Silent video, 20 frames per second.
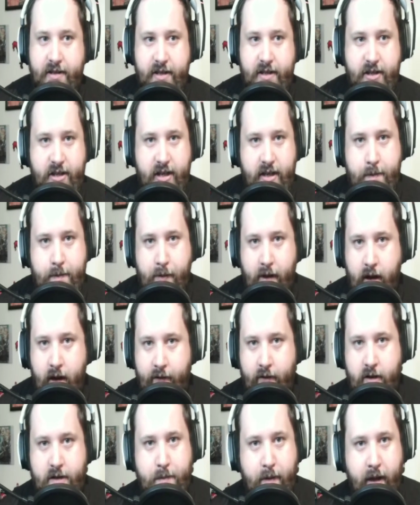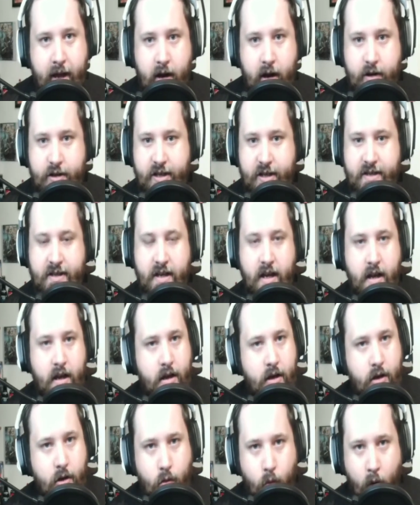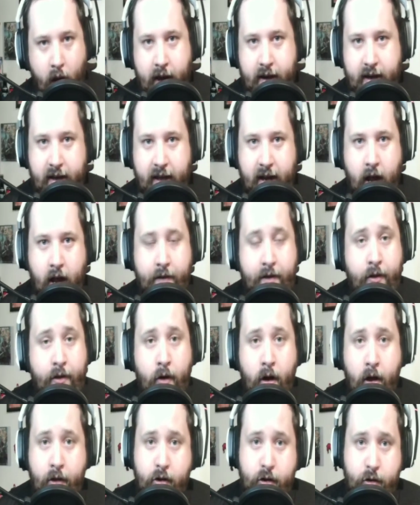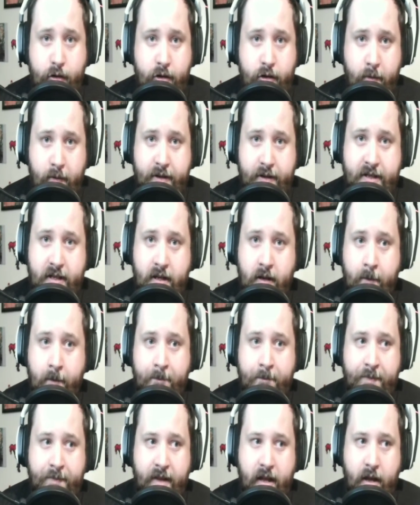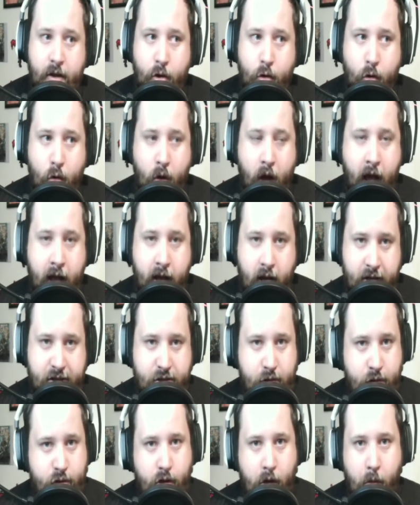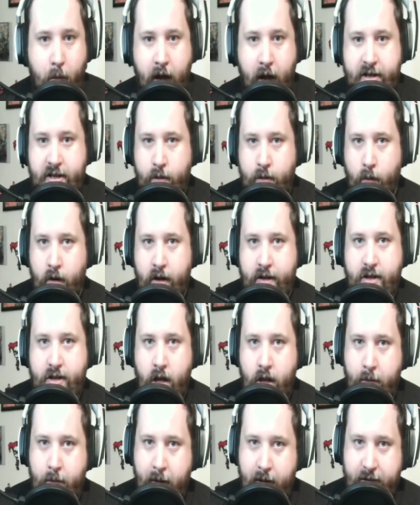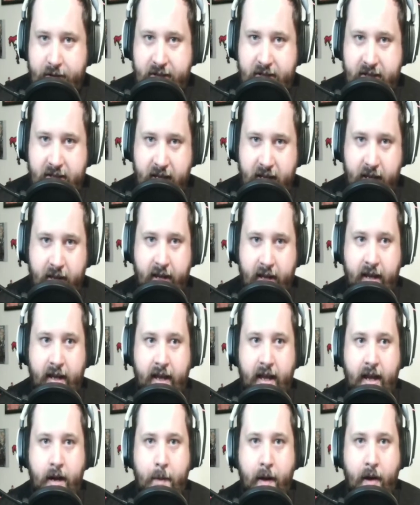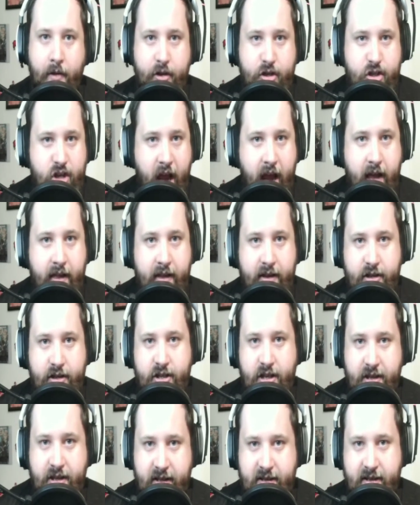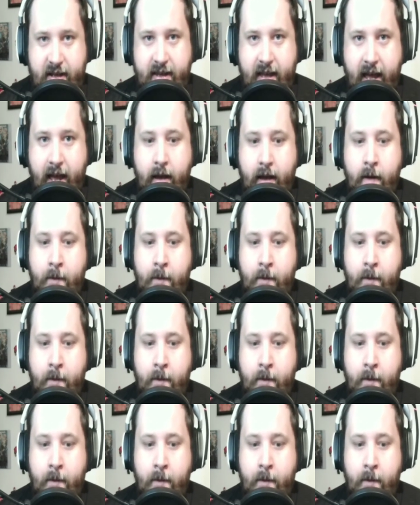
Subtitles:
It's just player versus player, just grinding it out. Then there are other YouTubers who I also enjoy watching where it's all about skilling and about the challenge and things like that.